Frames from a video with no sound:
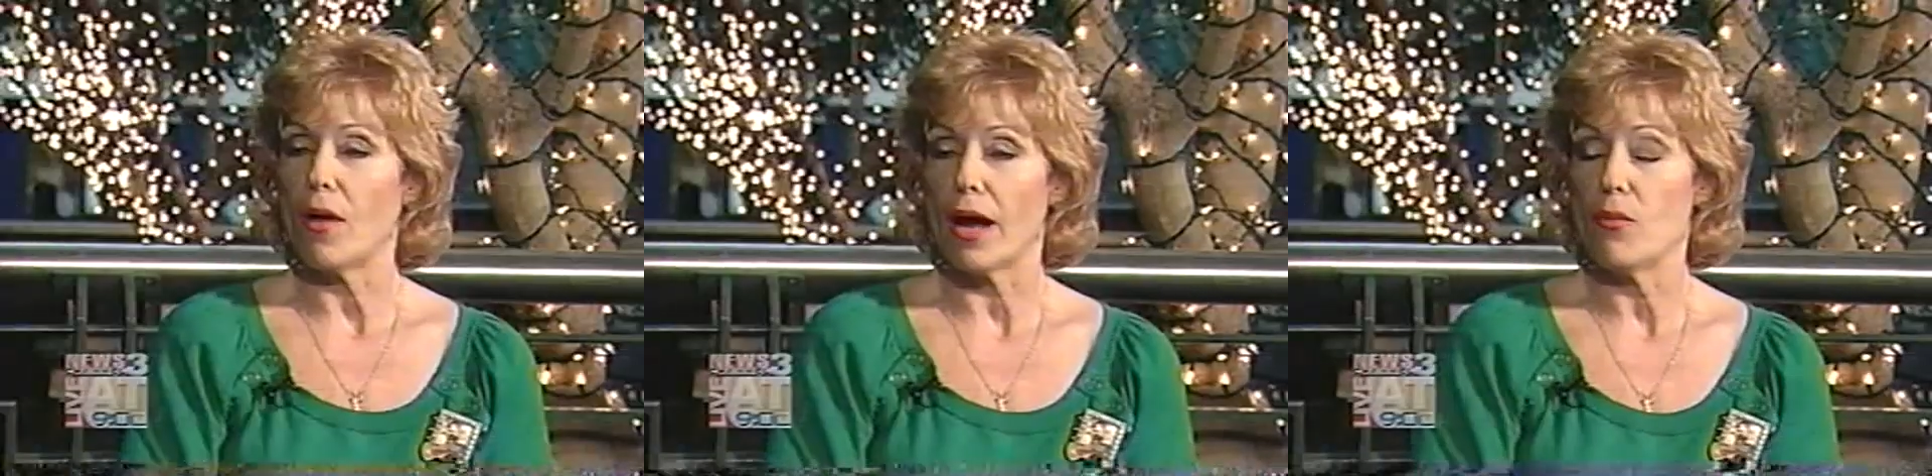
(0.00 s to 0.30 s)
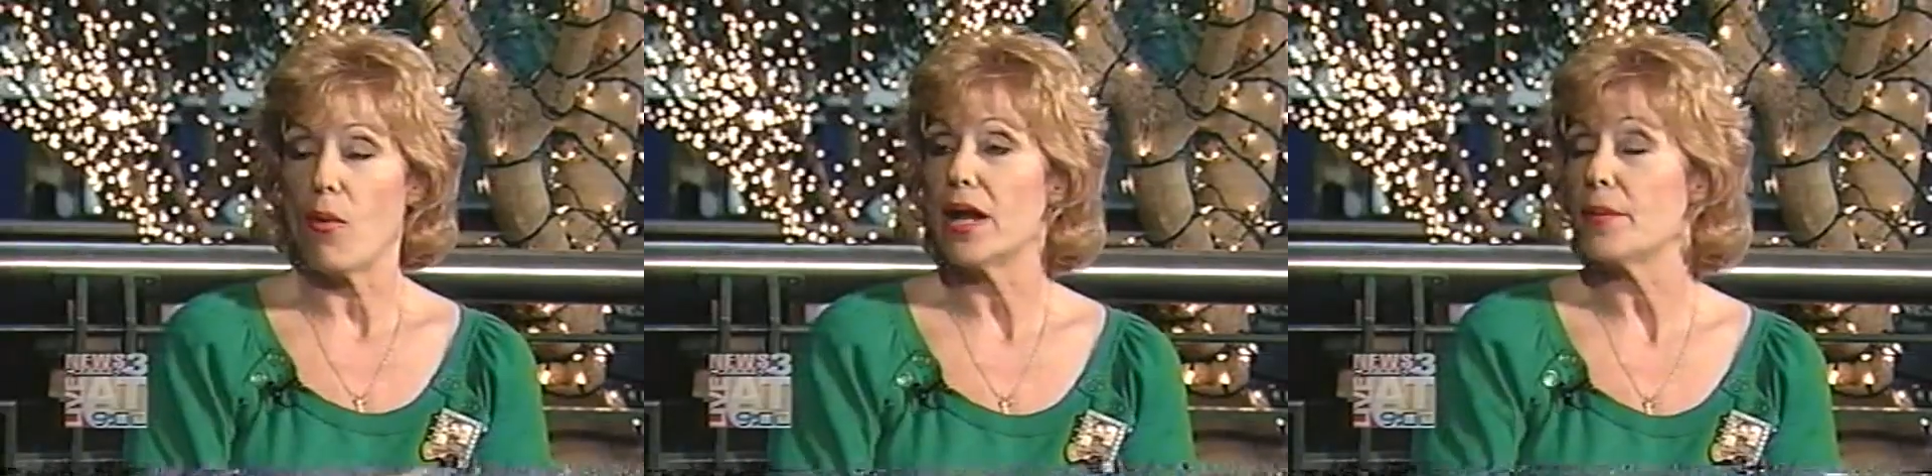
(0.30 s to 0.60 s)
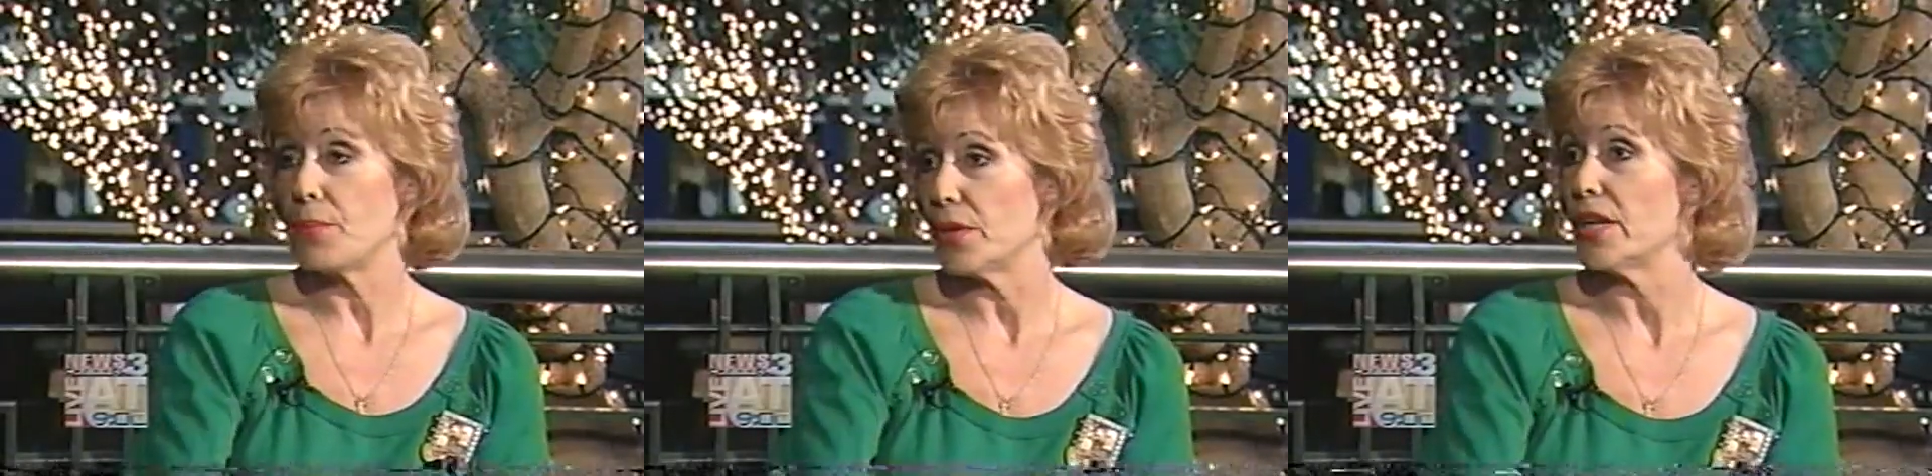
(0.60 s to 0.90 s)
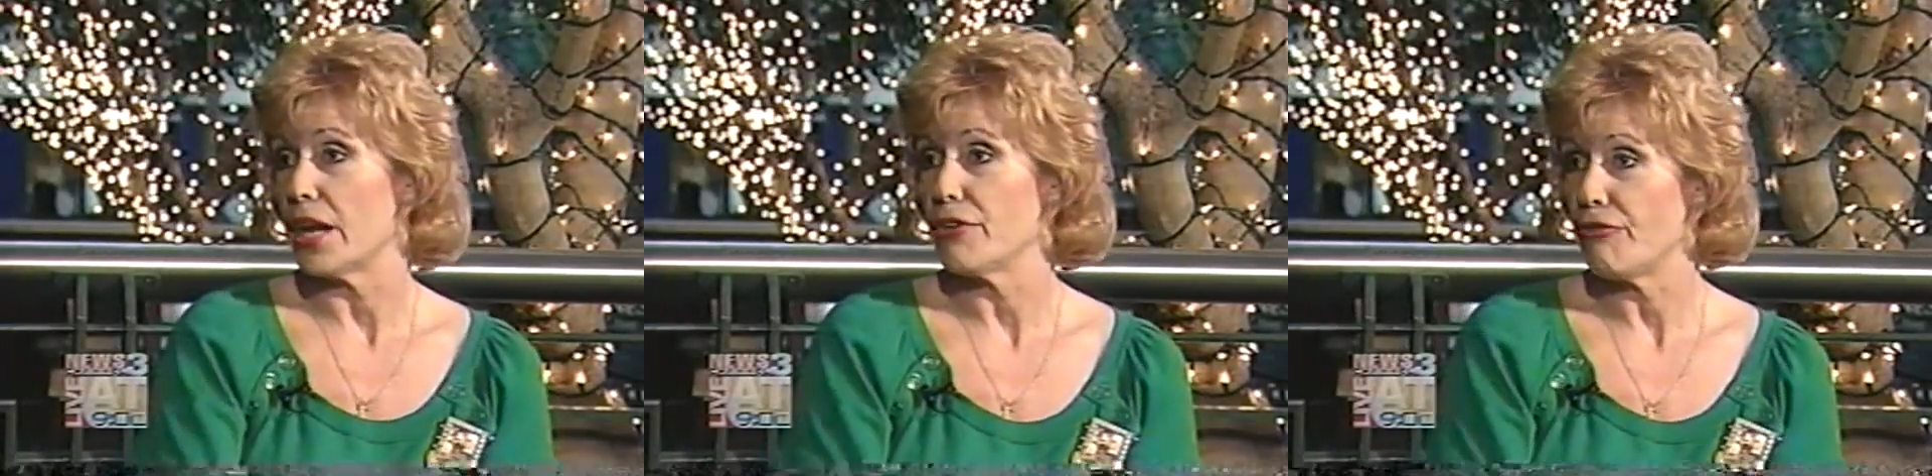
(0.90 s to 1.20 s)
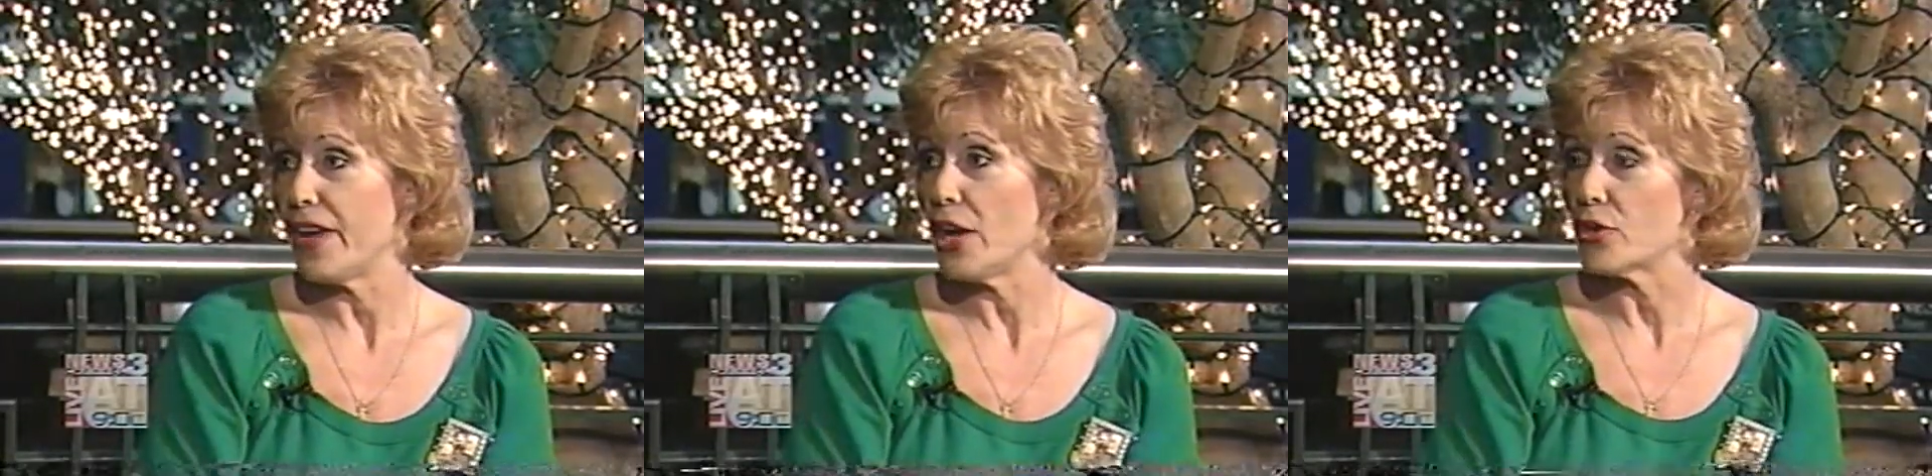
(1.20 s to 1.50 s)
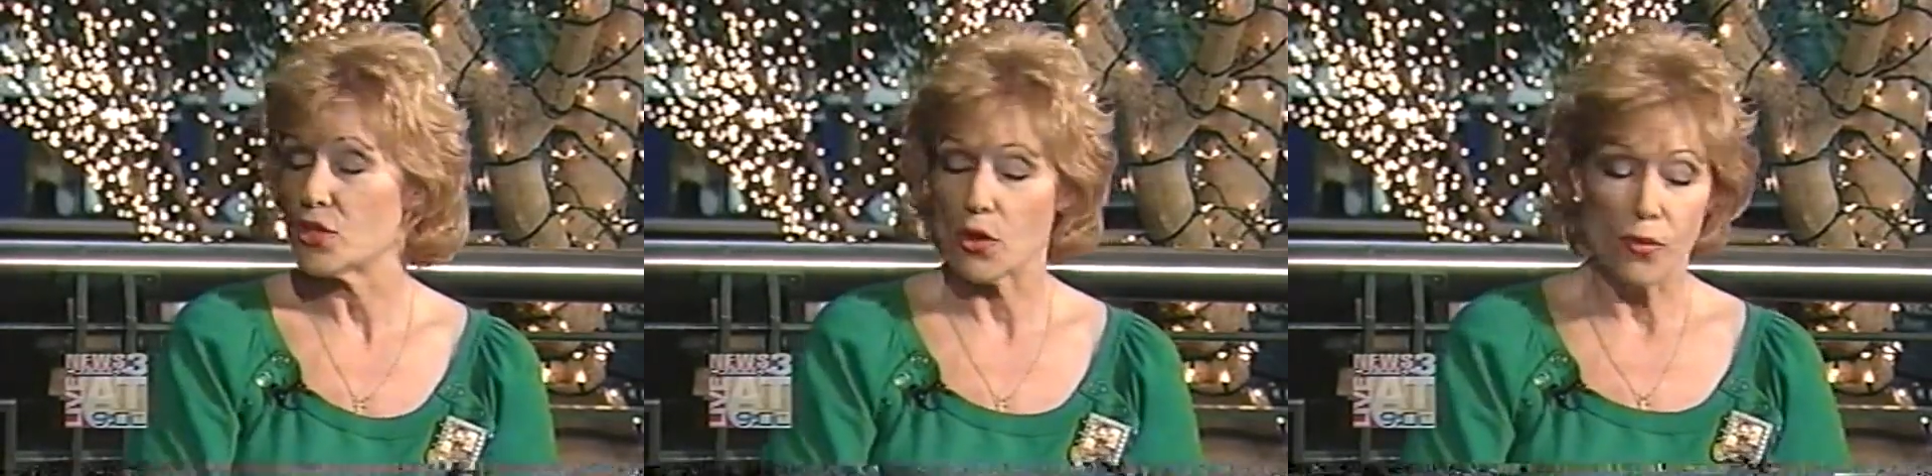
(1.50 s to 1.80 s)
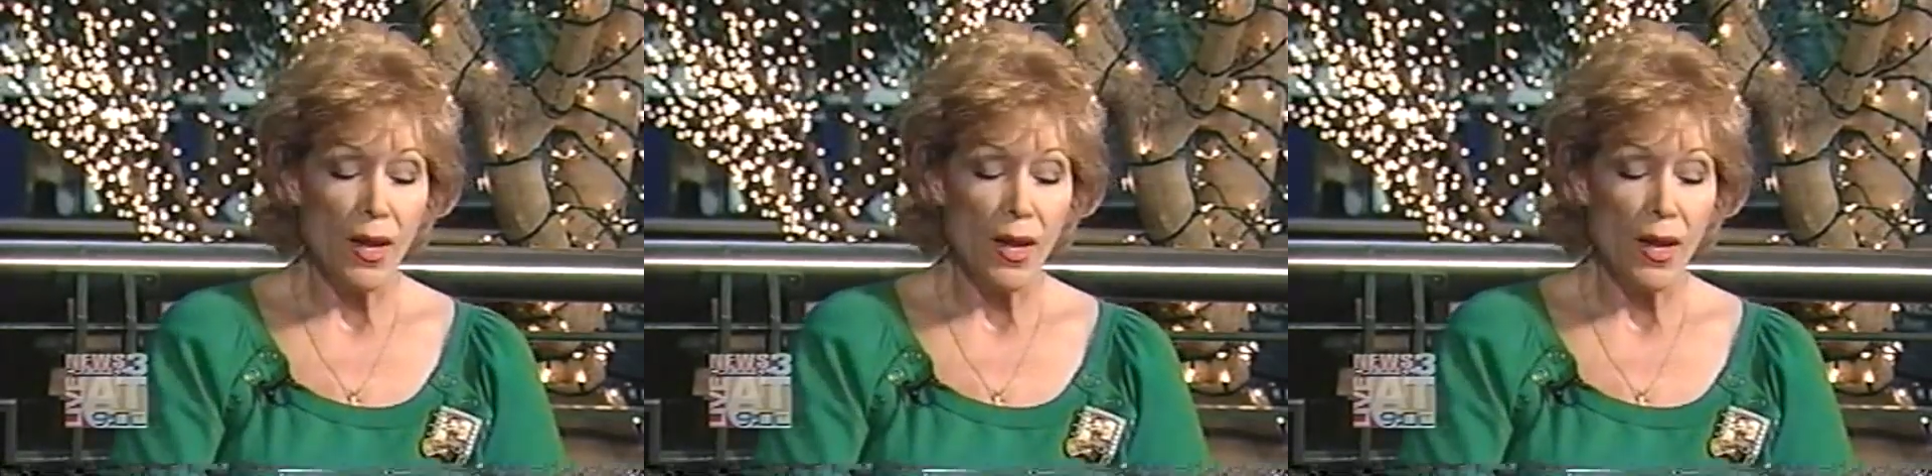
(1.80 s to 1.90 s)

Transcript: I want to put it on your finger. So